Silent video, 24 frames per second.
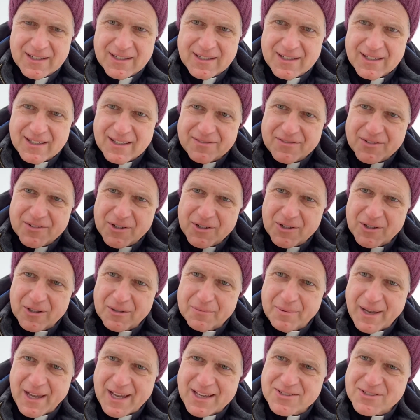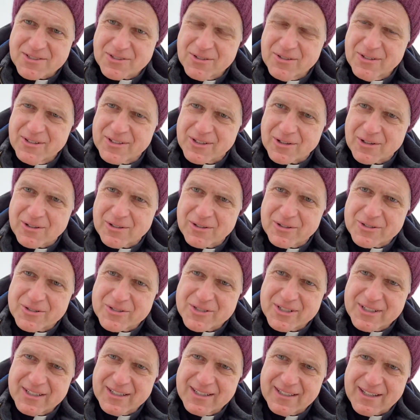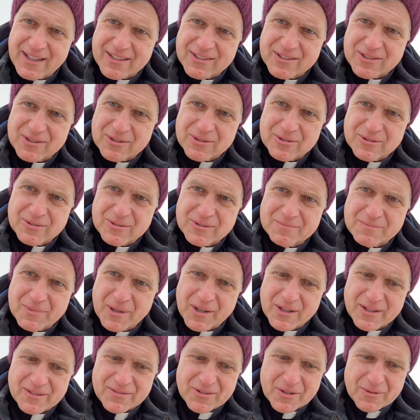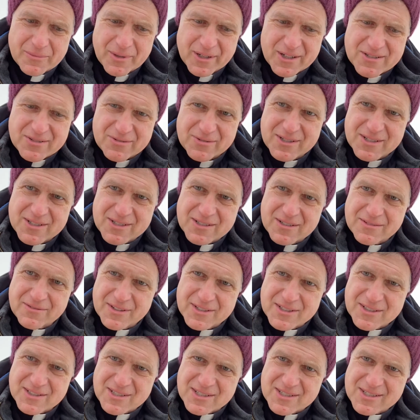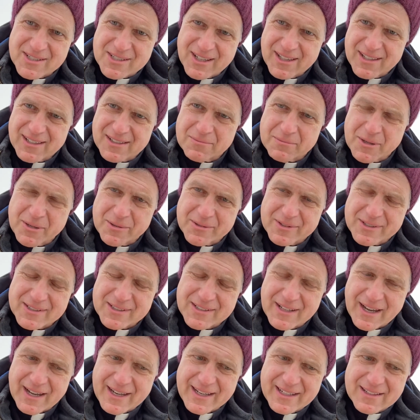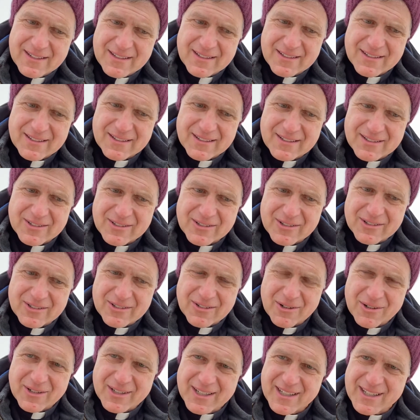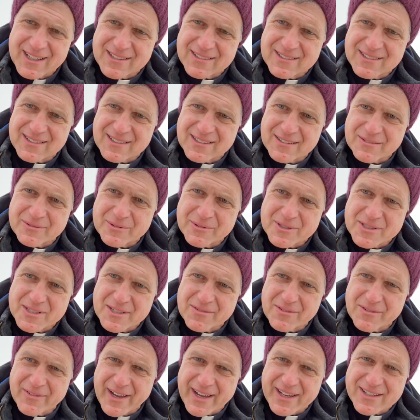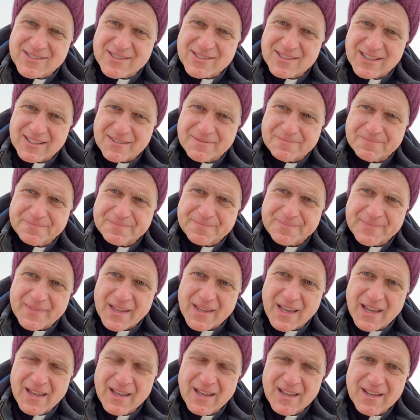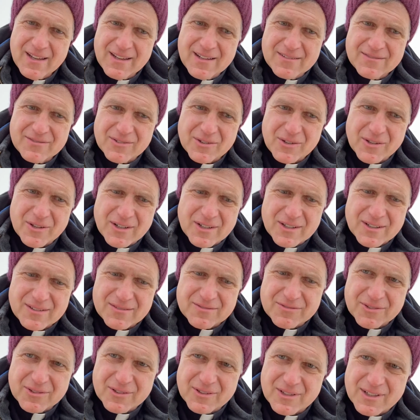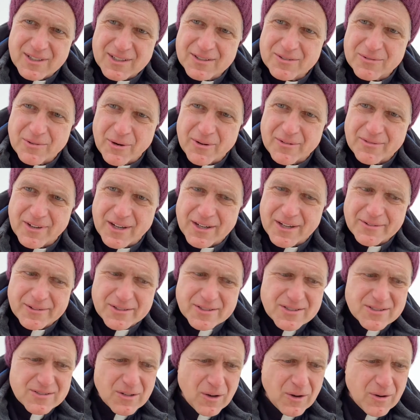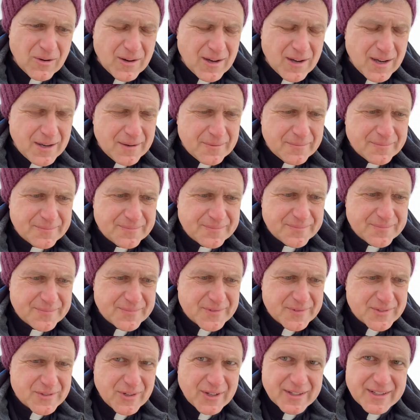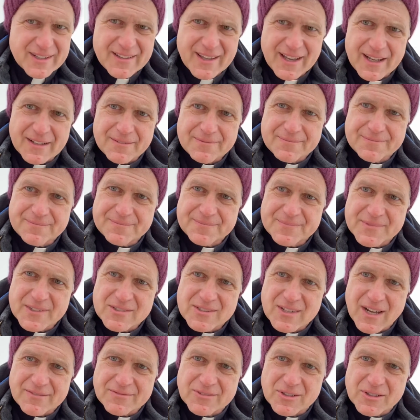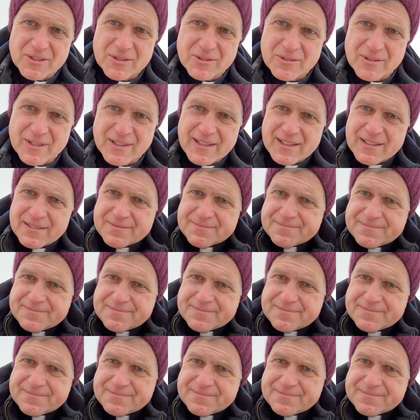if you're a pastor and you're a clergy and you part of your ministry is to visit the sick and be with the dying, you're okay to receive the vaccine for the coronavirus. So I did that this afternoon.